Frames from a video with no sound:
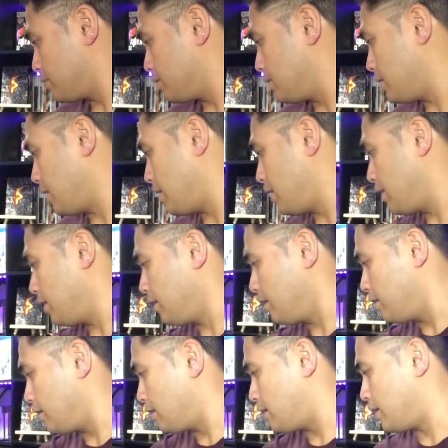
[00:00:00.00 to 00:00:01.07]
Then
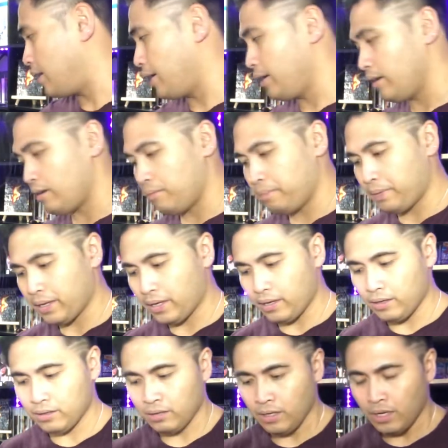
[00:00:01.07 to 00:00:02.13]
I ended up
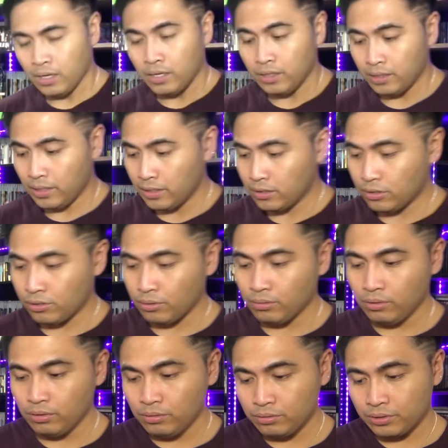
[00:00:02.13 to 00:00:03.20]
picking these two
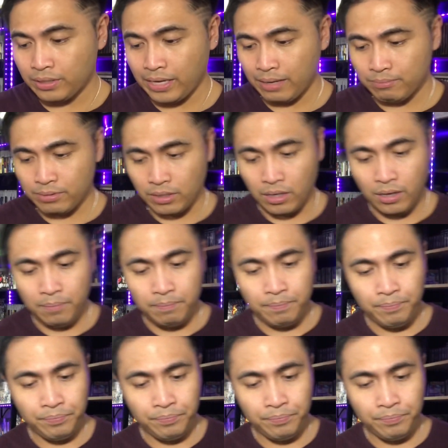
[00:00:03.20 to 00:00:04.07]
loose games up.